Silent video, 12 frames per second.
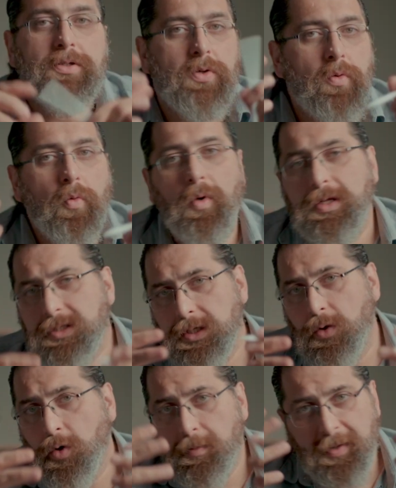So once
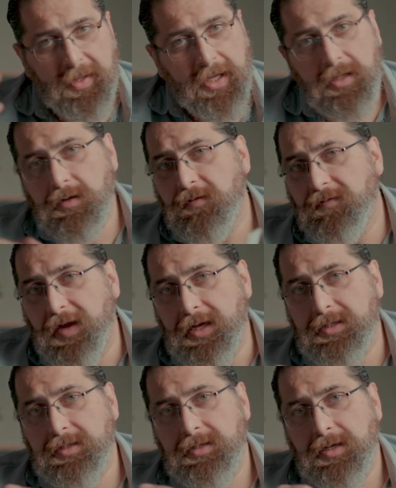you open the
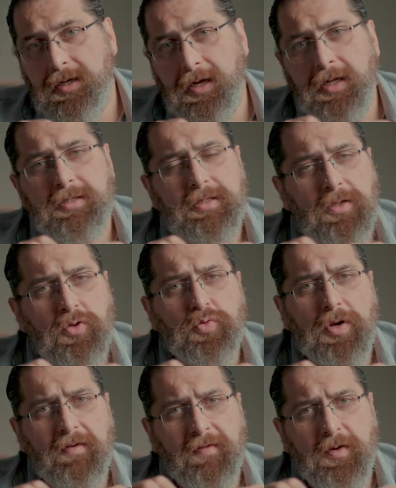interface, uh, it's
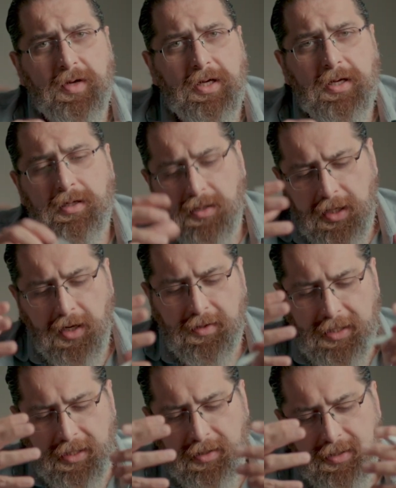usually very clear
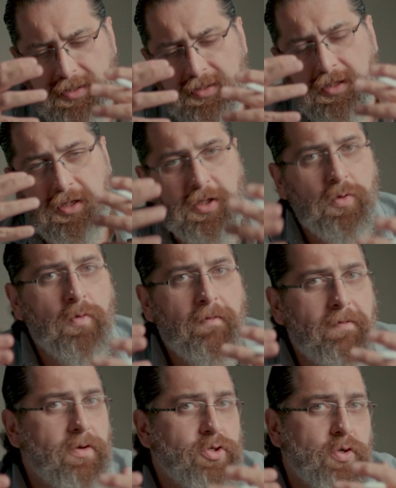that this is the new
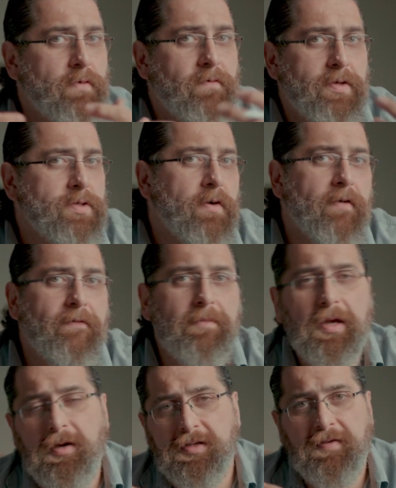version of Resolve
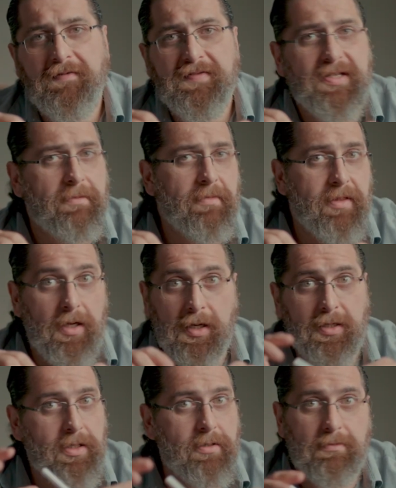because of
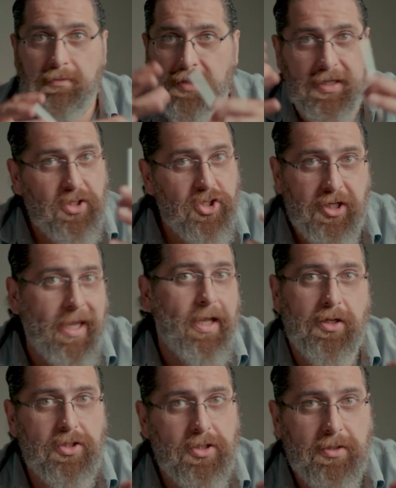something that
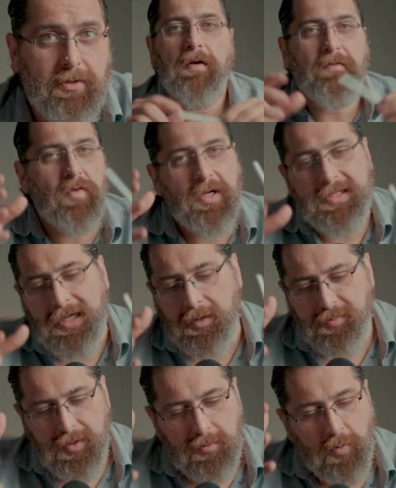changed. For
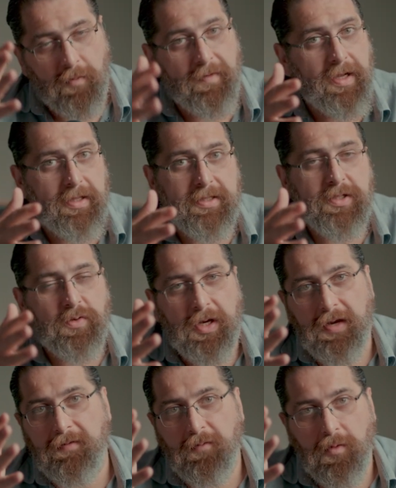example, moving the
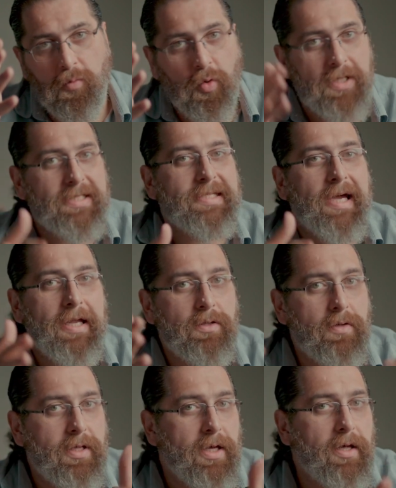screen from one side
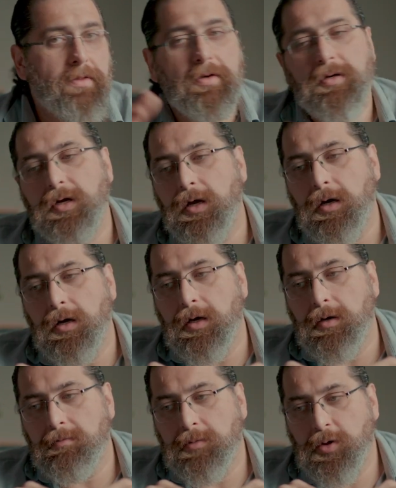to the other,
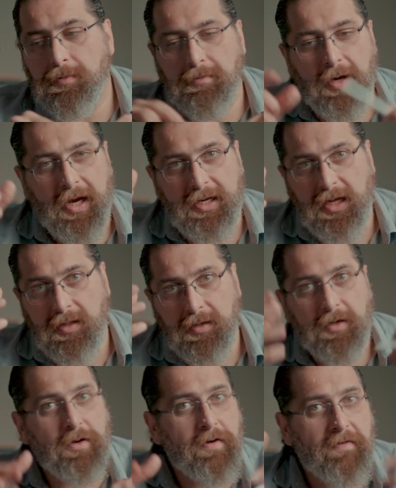uh, combining
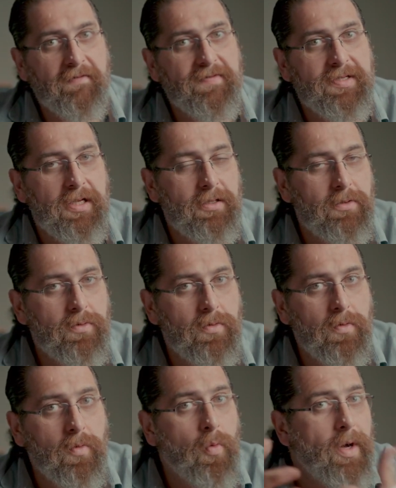the curves into
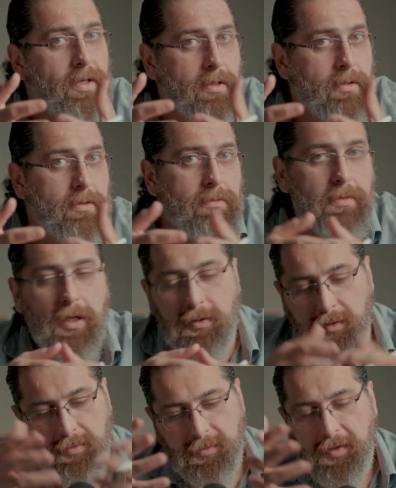one, you know,
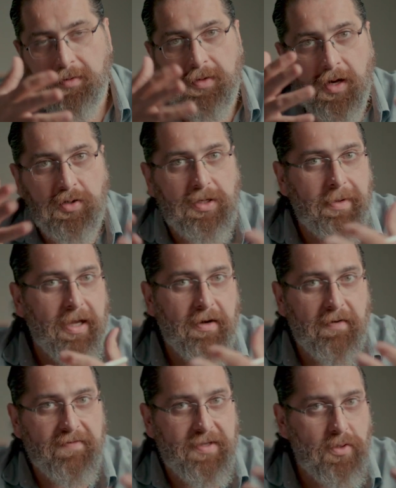the, the, RGB
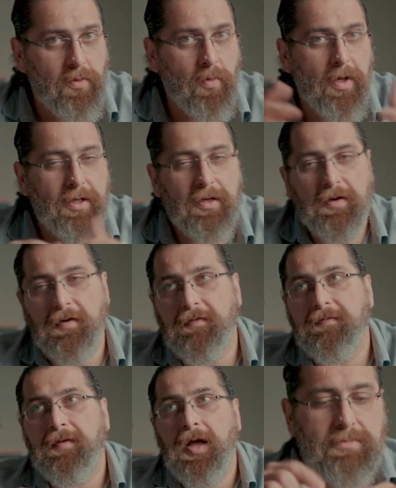curves into one
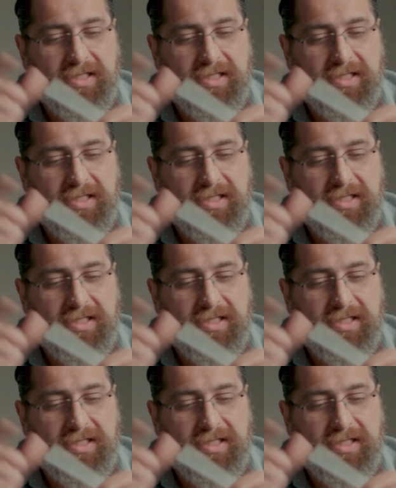curve.